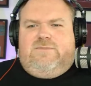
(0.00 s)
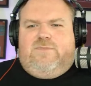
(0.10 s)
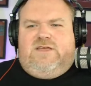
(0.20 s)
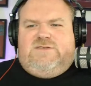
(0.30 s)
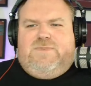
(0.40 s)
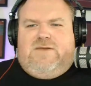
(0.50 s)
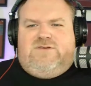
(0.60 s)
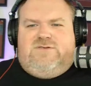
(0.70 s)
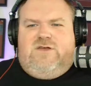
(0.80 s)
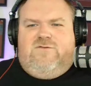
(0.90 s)
both
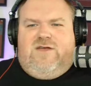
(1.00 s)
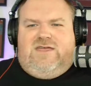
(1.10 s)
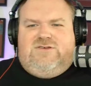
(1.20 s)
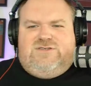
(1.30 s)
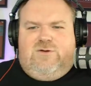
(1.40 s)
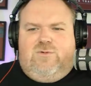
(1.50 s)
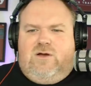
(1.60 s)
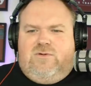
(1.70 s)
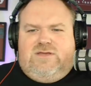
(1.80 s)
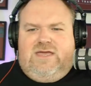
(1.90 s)
penalties were ranked to it so
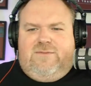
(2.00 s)
well.